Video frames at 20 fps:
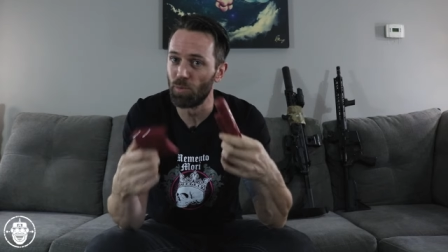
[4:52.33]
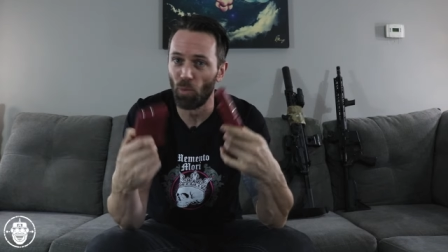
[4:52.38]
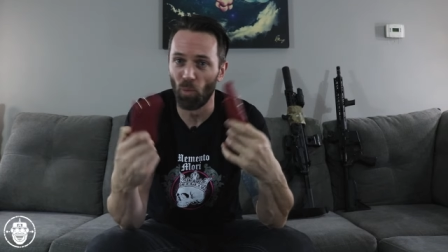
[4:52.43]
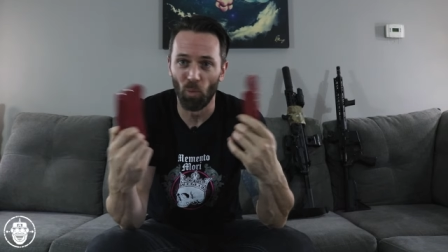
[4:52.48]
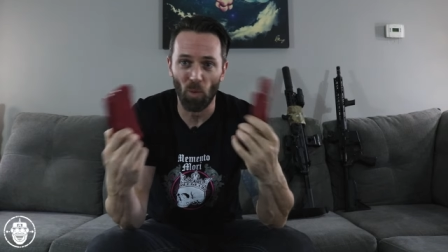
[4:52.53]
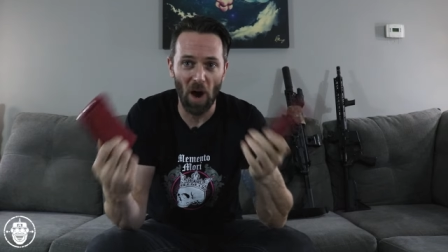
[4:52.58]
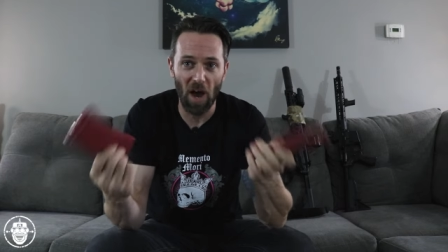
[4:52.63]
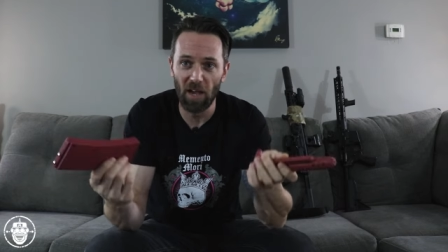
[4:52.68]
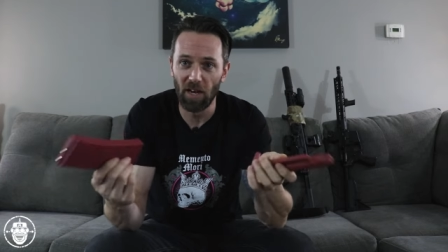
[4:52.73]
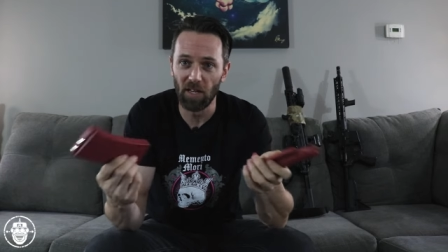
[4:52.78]

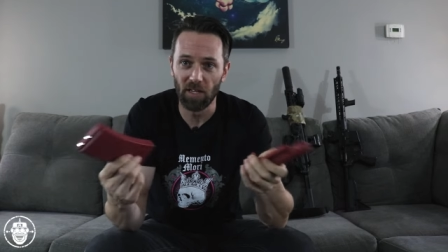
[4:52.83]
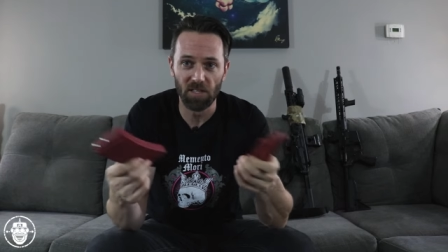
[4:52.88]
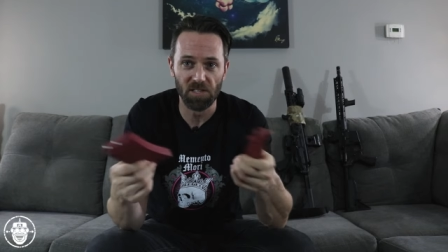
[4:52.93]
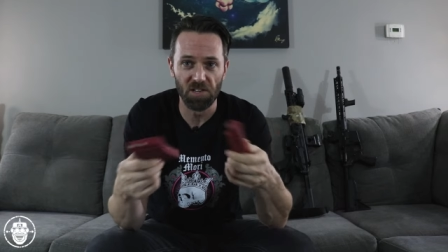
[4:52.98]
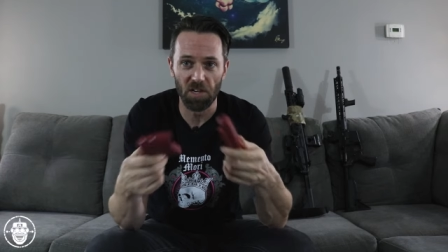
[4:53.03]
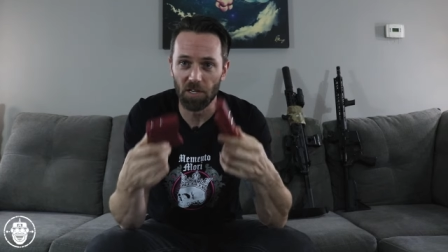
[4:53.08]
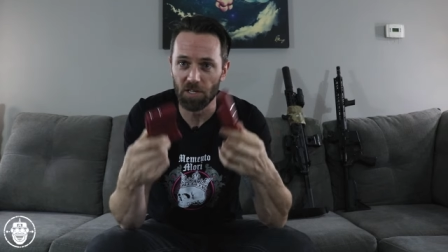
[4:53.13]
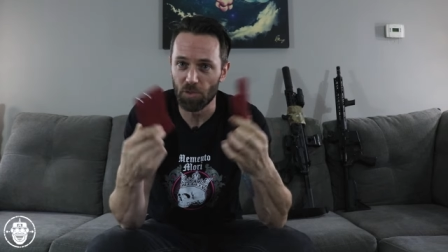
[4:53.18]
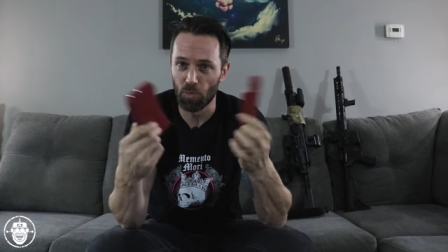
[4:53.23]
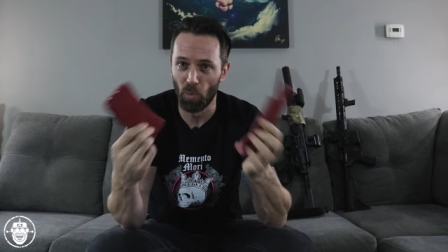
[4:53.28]
why it
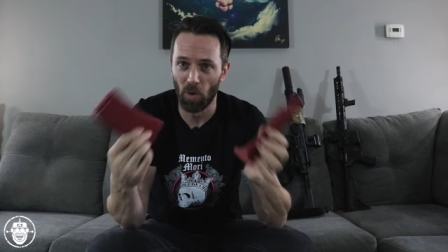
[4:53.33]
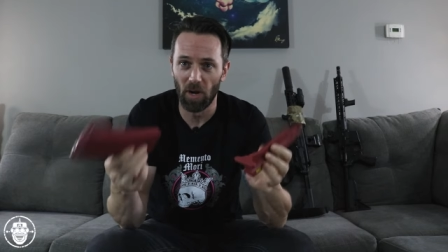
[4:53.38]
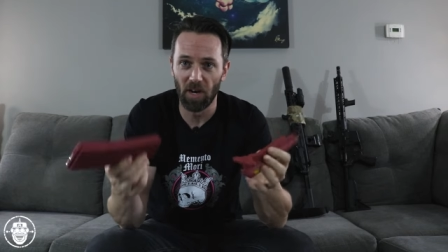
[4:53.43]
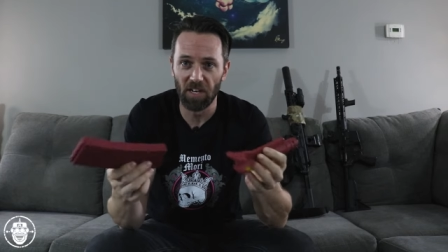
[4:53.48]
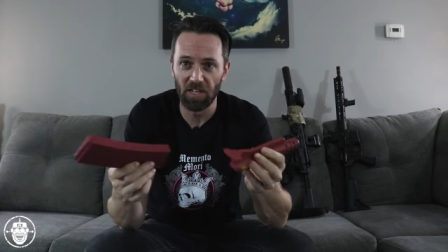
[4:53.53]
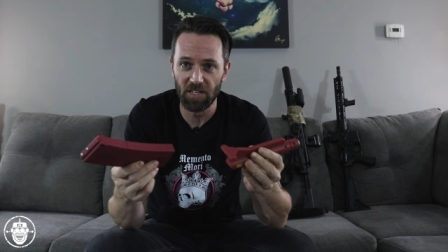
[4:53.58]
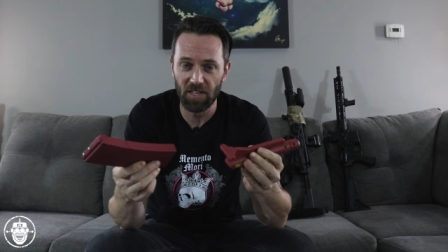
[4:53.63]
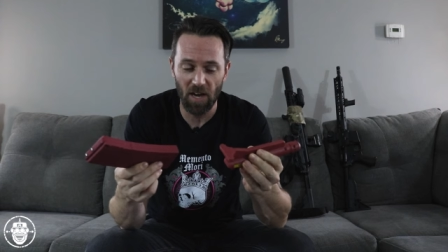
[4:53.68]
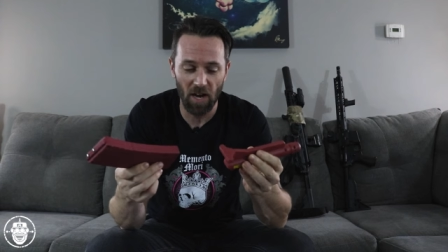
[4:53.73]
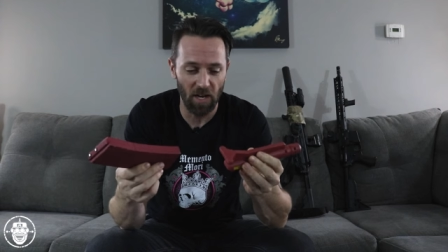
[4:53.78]
exists, what
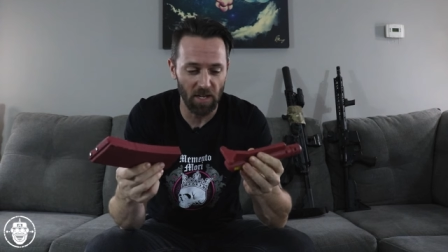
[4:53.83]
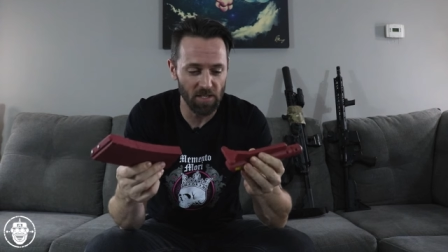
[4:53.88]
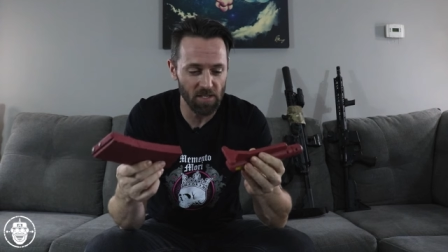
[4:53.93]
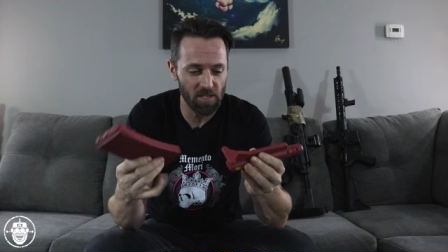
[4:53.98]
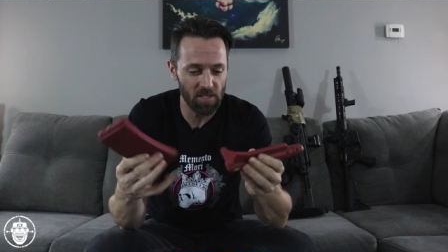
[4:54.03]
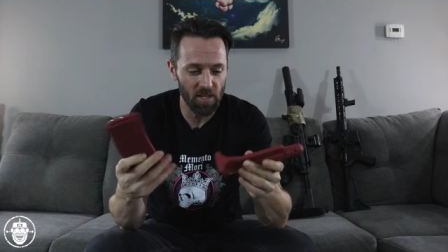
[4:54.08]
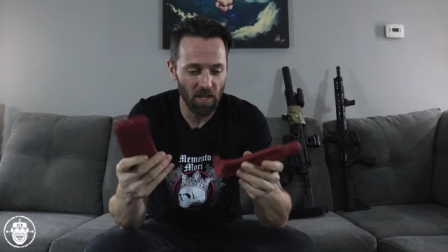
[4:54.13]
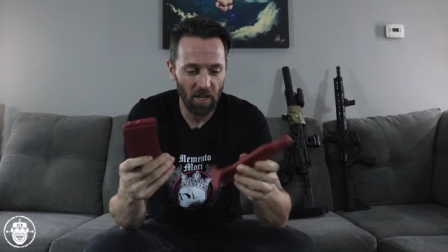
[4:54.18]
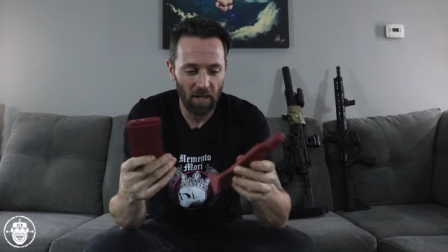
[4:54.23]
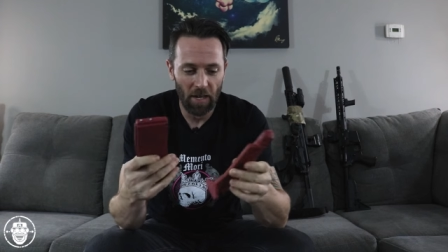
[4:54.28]
it
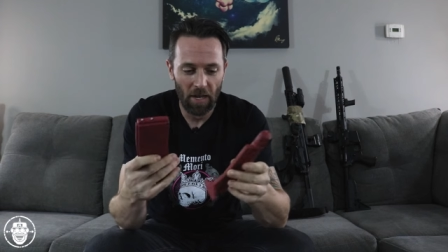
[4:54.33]
does,